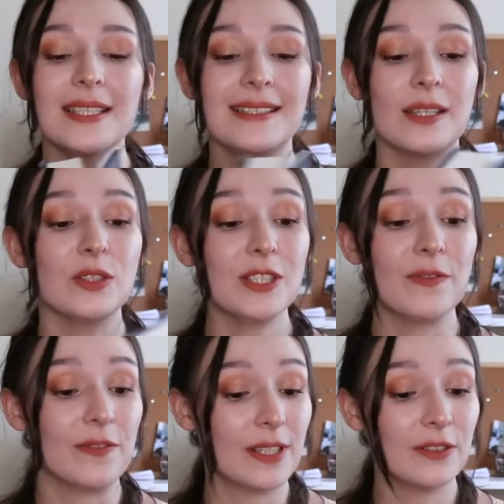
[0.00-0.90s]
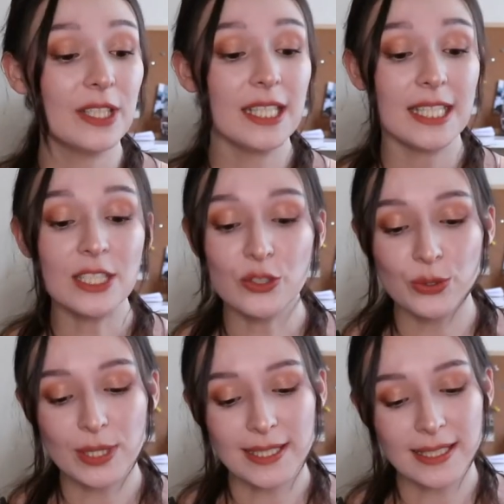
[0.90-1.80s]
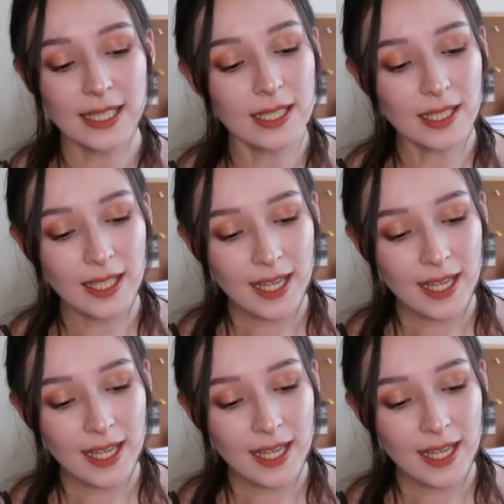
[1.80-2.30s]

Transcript: It sounds very interesting